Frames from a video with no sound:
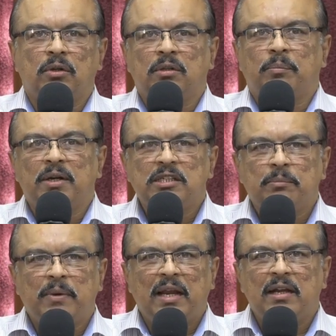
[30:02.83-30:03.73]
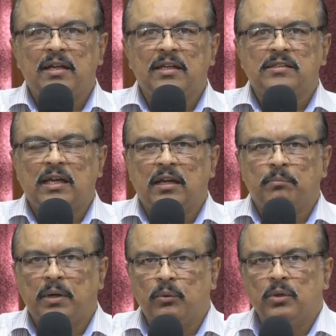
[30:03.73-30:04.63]
the principalities and
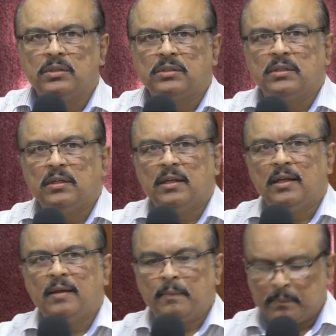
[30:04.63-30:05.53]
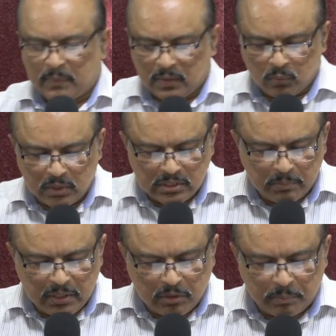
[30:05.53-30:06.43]
powers. What is the
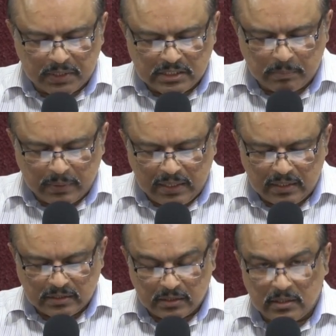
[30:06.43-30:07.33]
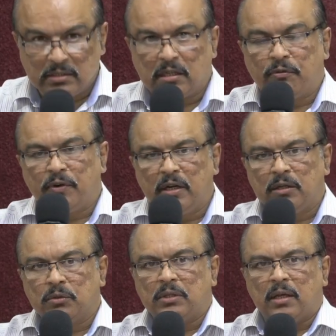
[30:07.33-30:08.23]
meaning of principalities? It is referring
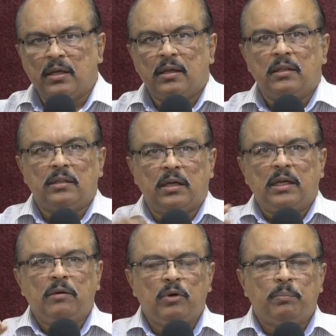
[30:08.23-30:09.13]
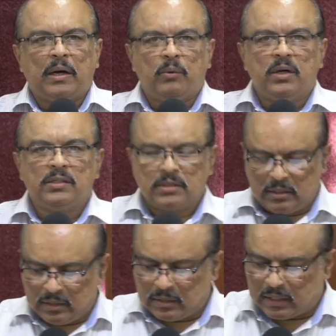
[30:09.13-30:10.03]
to the, the evil powers
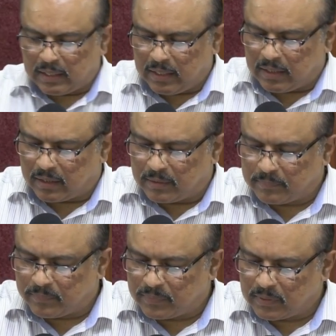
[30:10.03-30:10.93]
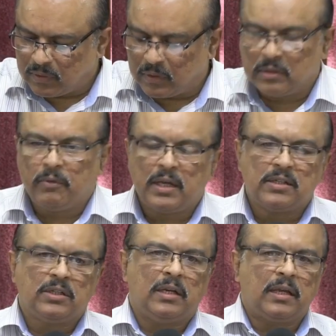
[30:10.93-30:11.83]
in the air. Or the, we can
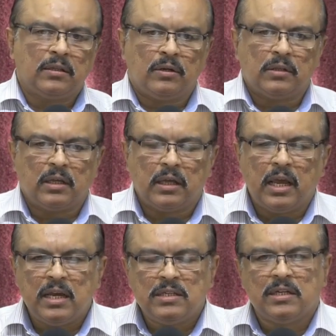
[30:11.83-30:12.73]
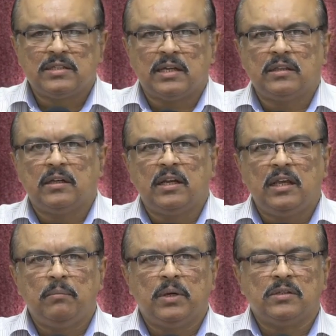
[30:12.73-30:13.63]
say like, you know, the angels and the
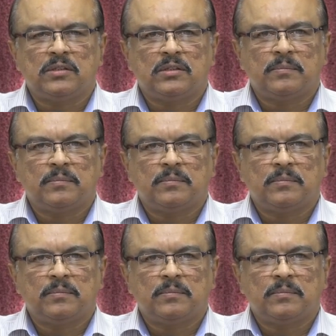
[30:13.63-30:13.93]
demons.